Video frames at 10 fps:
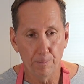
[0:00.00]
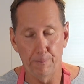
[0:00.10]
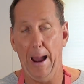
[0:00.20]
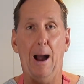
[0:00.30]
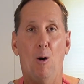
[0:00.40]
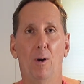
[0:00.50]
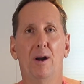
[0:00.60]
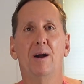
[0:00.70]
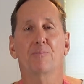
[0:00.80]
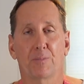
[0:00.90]
Wow,
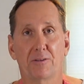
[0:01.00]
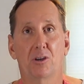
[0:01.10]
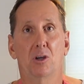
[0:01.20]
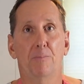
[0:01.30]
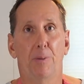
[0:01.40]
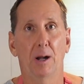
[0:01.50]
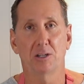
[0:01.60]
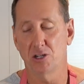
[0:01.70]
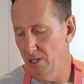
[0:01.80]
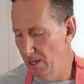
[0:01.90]
that's a good
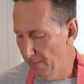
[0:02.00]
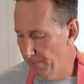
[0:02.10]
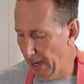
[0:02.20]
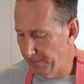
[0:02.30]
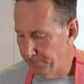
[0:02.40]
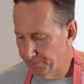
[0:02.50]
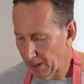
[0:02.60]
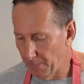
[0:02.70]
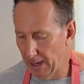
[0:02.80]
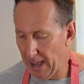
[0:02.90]
punch. But
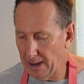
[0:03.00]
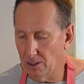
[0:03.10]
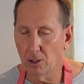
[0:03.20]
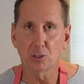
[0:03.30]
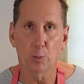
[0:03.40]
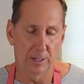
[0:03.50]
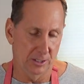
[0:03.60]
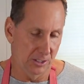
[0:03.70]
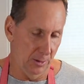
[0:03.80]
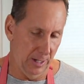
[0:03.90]
I'm going to add a little
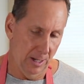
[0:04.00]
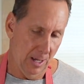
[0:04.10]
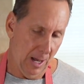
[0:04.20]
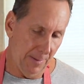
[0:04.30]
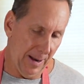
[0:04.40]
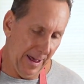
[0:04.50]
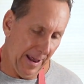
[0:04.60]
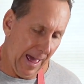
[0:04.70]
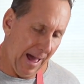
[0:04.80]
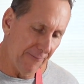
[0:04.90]
sweetness to it. I'm going to add
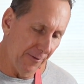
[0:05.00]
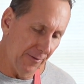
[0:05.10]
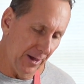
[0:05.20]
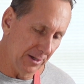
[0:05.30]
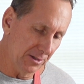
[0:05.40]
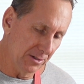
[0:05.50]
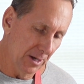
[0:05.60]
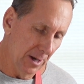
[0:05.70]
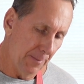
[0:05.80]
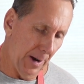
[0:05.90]
half of this
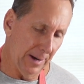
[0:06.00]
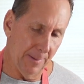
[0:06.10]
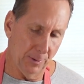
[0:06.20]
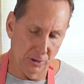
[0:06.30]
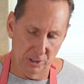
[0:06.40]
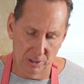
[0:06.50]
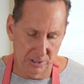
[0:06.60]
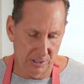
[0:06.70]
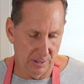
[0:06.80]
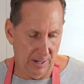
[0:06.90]
pineapple
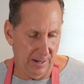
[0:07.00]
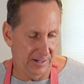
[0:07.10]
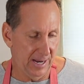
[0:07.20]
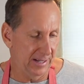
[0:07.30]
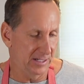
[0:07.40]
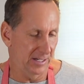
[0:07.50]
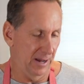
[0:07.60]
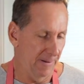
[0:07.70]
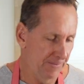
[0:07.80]
juice and taste it